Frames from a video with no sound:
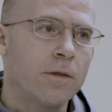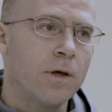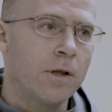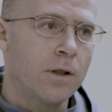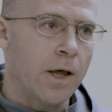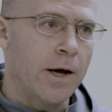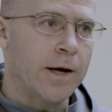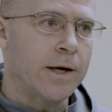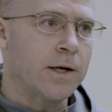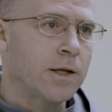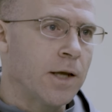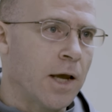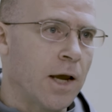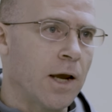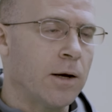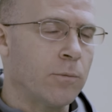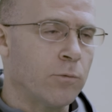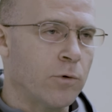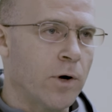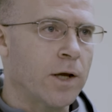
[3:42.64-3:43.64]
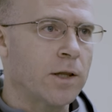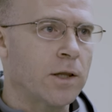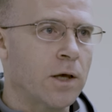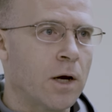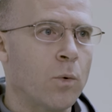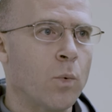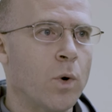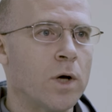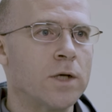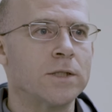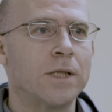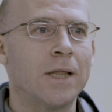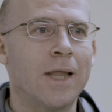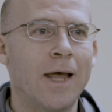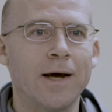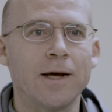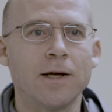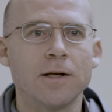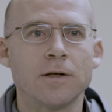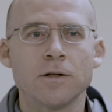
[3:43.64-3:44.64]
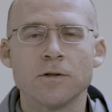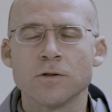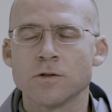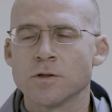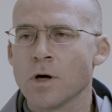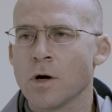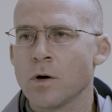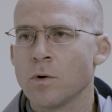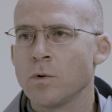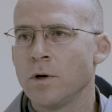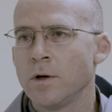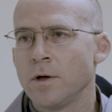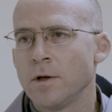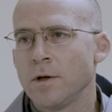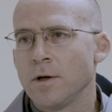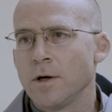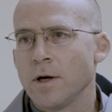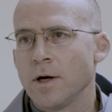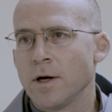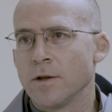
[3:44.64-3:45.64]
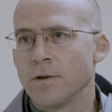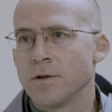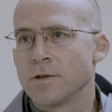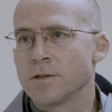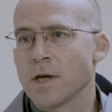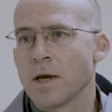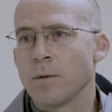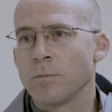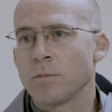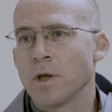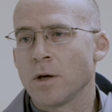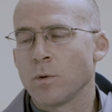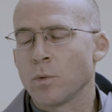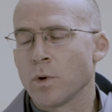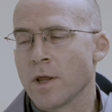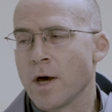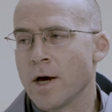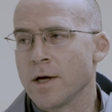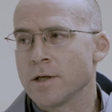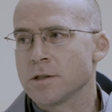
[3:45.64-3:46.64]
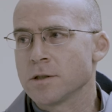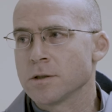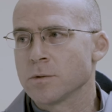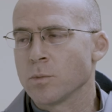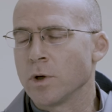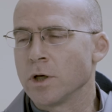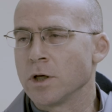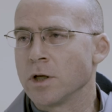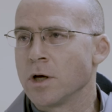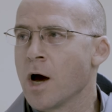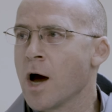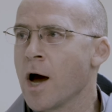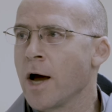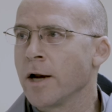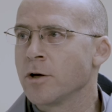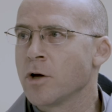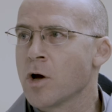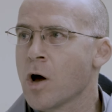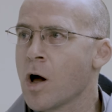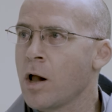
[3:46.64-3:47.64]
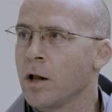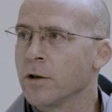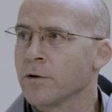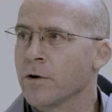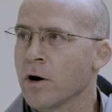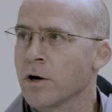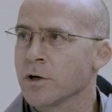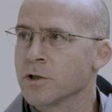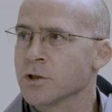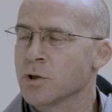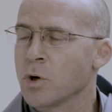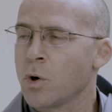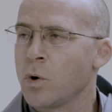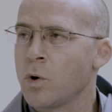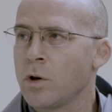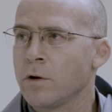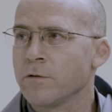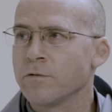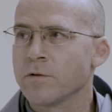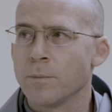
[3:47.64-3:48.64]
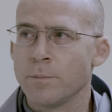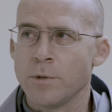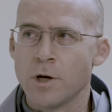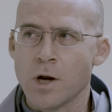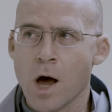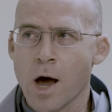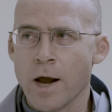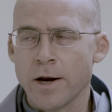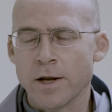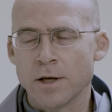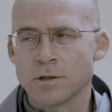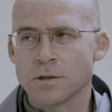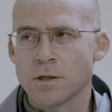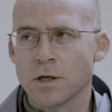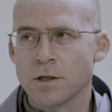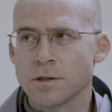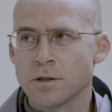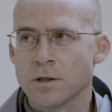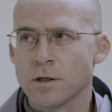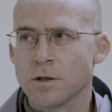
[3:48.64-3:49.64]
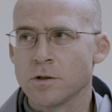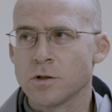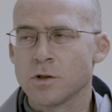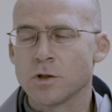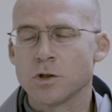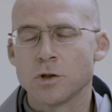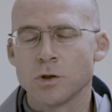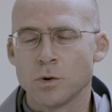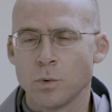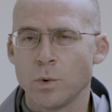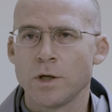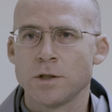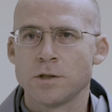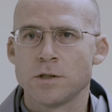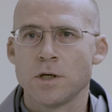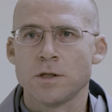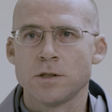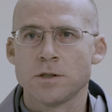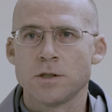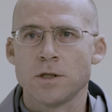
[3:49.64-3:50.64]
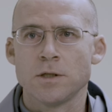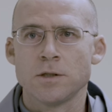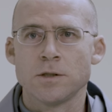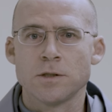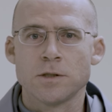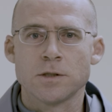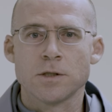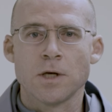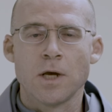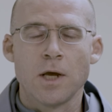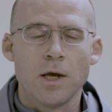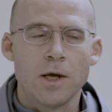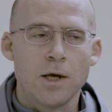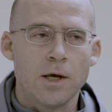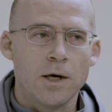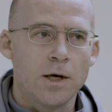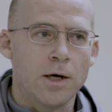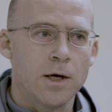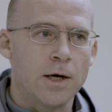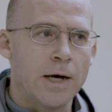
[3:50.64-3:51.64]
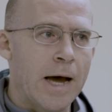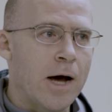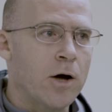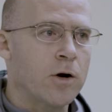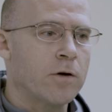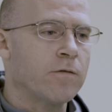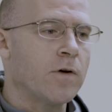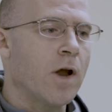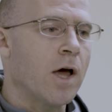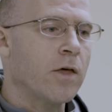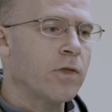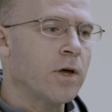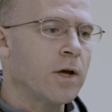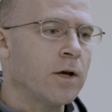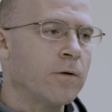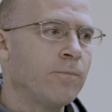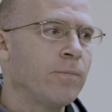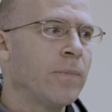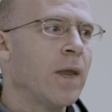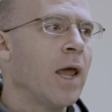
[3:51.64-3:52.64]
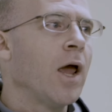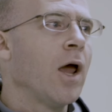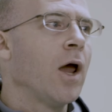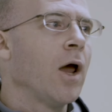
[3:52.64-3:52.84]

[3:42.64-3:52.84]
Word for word: the light came, right? There was light. And so uh, the same thing with us. When God called our soul from non existence to existence, uh, out of nothing,